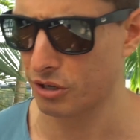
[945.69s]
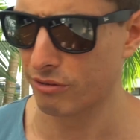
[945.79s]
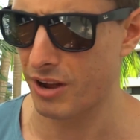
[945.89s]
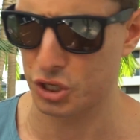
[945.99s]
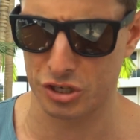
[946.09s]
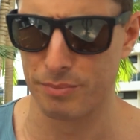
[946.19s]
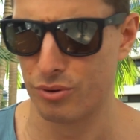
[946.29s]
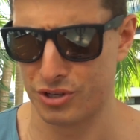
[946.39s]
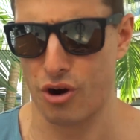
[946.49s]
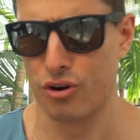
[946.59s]
our
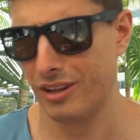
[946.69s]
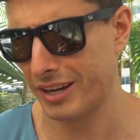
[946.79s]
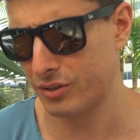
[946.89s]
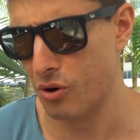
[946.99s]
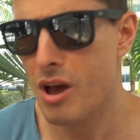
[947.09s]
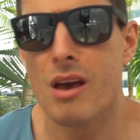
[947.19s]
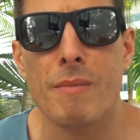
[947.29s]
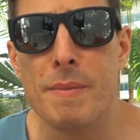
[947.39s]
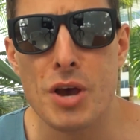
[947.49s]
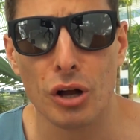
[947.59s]
vegetables, our like, you know,
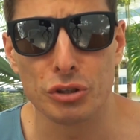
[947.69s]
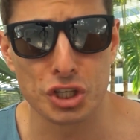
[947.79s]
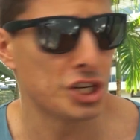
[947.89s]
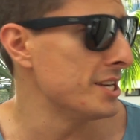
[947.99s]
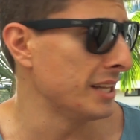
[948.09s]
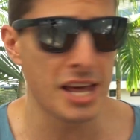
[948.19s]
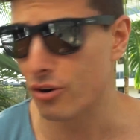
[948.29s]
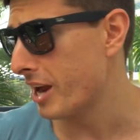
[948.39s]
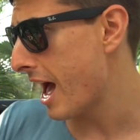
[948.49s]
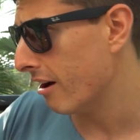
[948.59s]
maybe I'll cheat
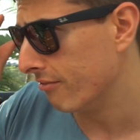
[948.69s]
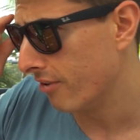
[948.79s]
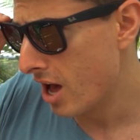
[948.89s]
later and have